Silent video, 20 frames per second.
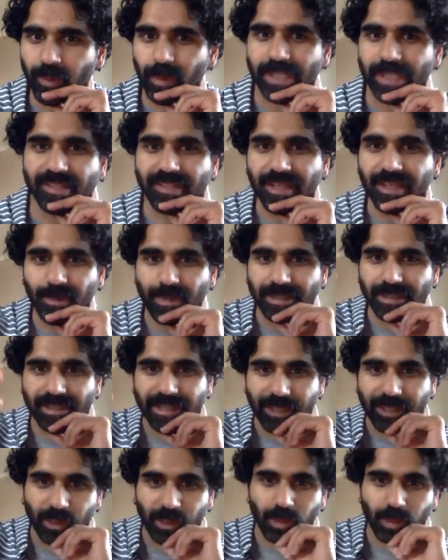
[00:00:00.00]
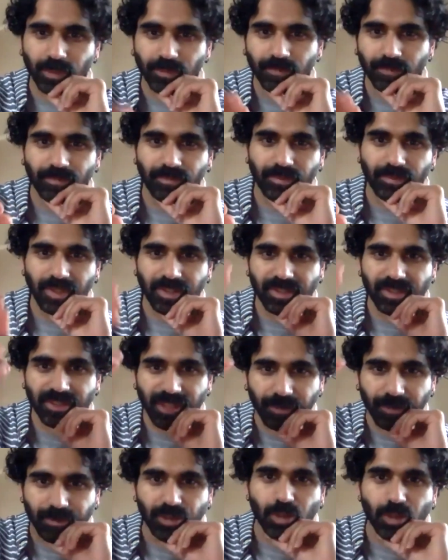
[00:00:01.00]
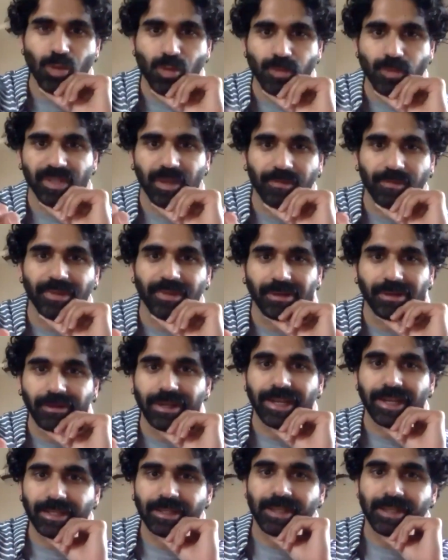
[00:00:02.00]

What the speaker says: Well, sub is like to subsume something, right?